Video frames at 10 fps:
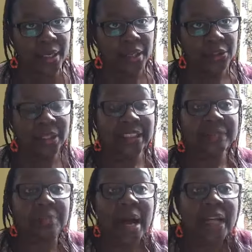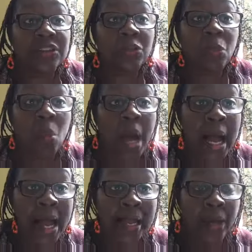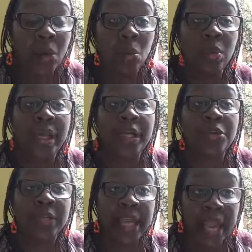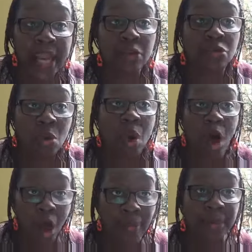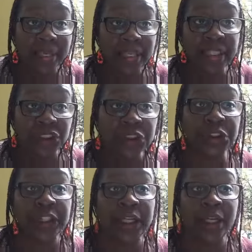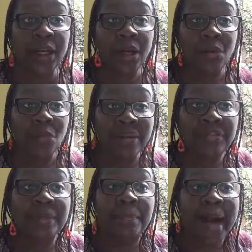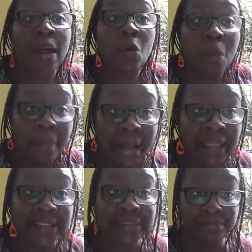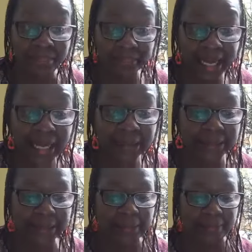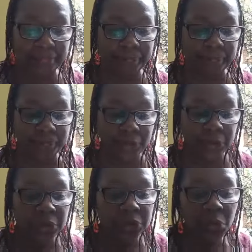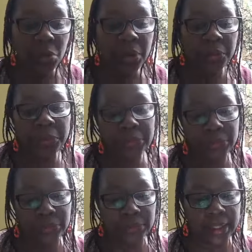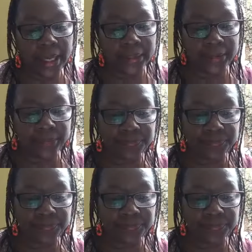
So that's part of why we can grow up initially with the biomass mentality. So we're going to look at,